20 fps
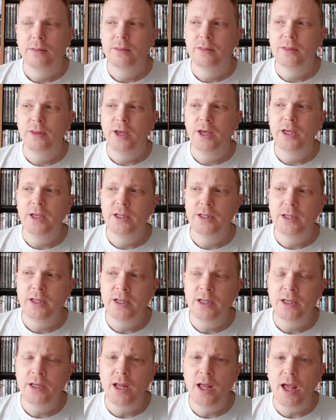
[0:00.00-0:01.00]
they
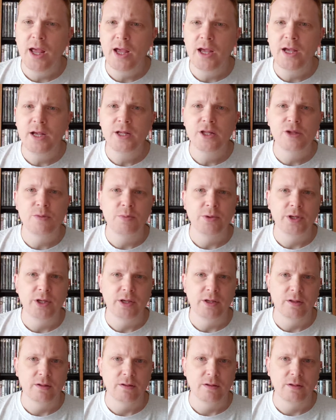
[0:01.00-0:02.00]
didn't age
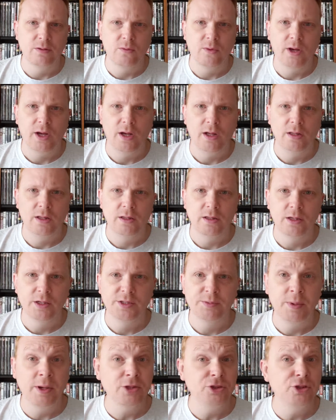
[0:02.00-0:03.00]
particularly well,
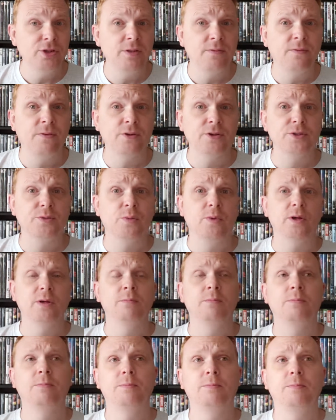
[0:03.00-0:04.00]
especially the first
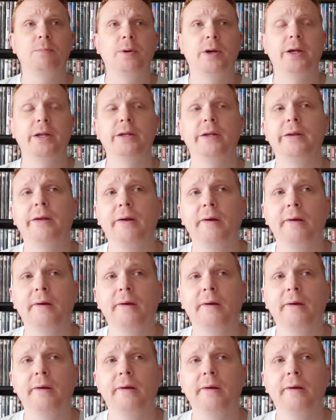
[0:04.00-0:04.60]
one. But